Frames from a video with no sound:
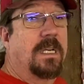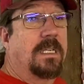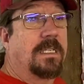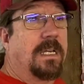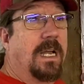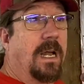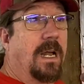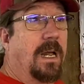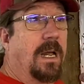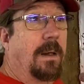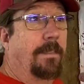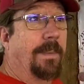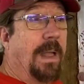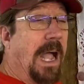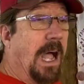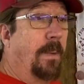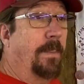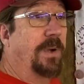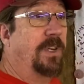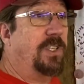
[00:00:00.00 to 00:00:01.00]

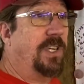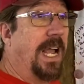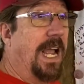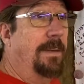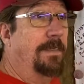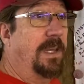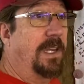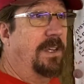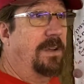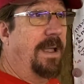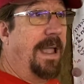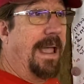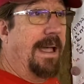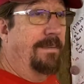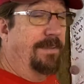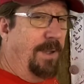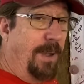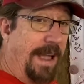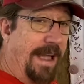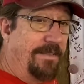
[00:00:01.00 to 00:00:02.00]
How much time do you
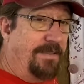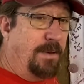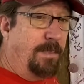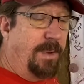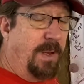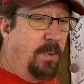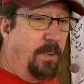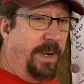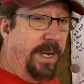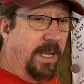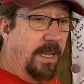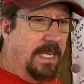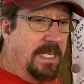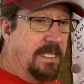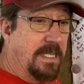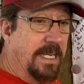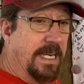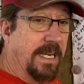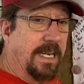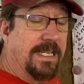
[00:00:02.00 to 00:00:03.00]
have? You have to be
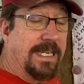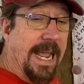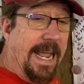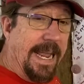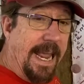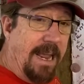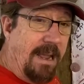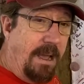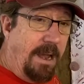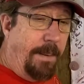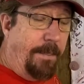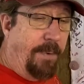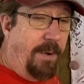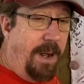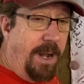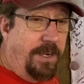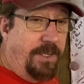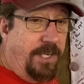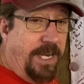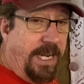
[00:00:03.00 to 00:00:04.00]
realistic. Taking on a
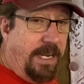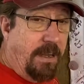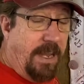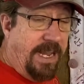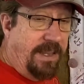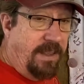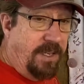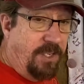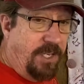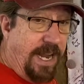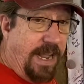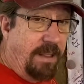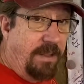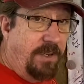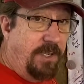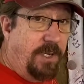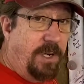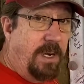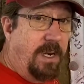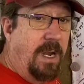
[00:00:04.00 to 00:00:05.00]
project like the
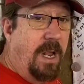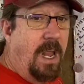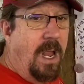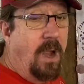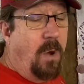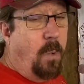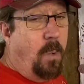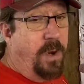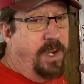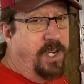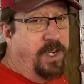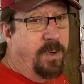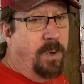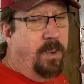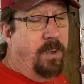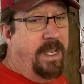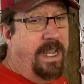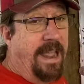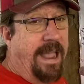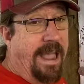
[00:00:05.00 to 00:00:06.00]
Challenger when you
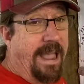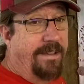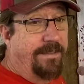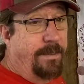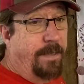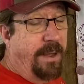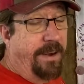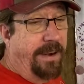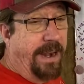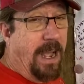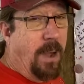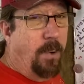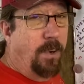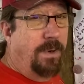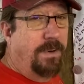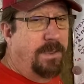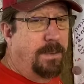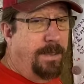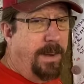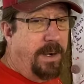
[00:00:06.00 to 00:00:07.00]
only have about an hour
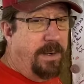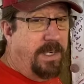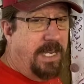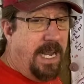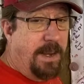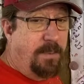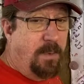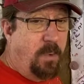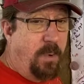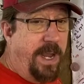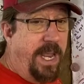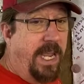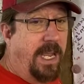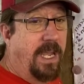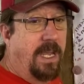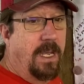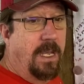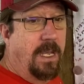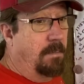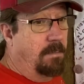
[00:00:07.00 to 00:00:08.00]
of spare time a week,
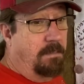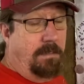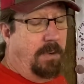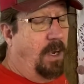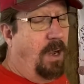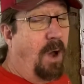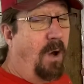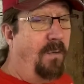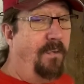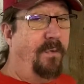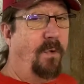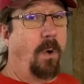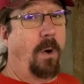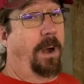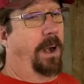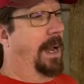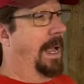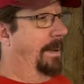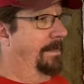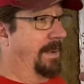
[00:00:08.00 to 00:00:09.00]
go for
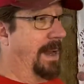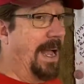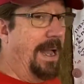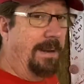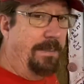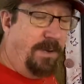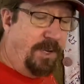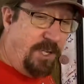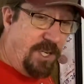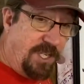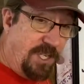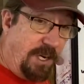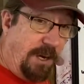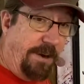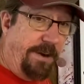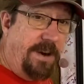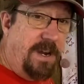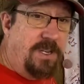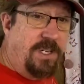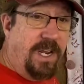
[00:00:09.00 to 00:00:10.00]
it. I'm not
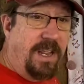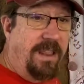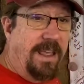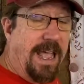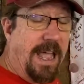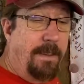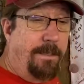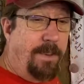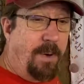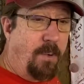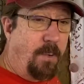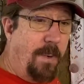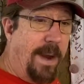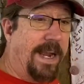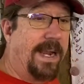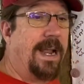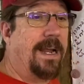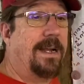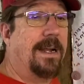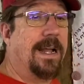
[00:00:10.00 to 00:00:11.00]
discouraging that, but
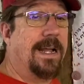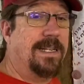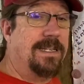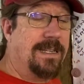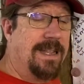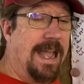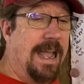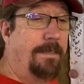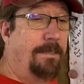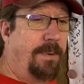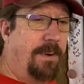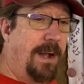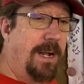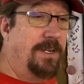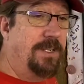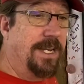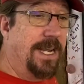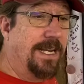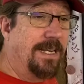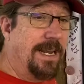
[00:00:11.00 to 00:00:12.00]
recognize that
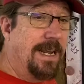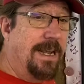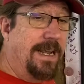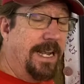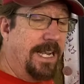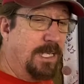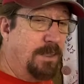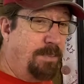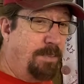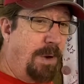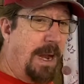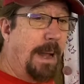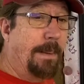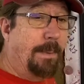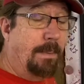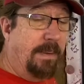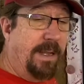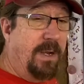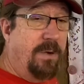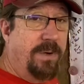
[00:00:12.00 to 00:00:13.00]
project is
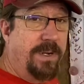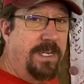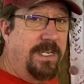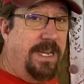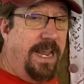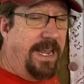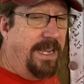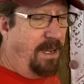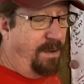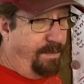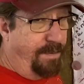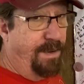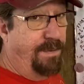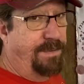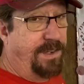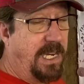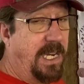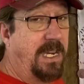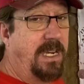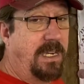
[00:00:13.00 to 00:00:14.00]
probably going to take you
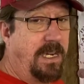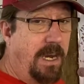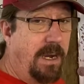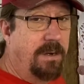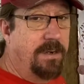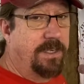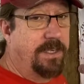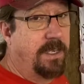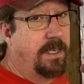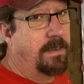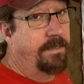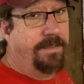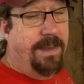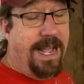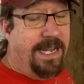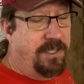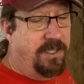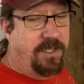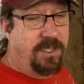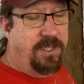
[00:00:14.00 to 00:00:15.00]
15 years.
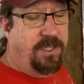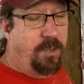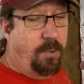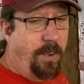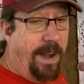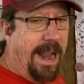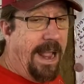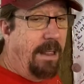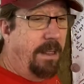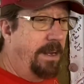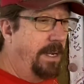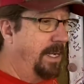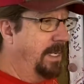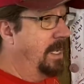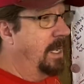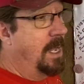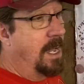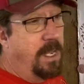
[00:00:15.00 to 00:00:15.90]
That's just the reality.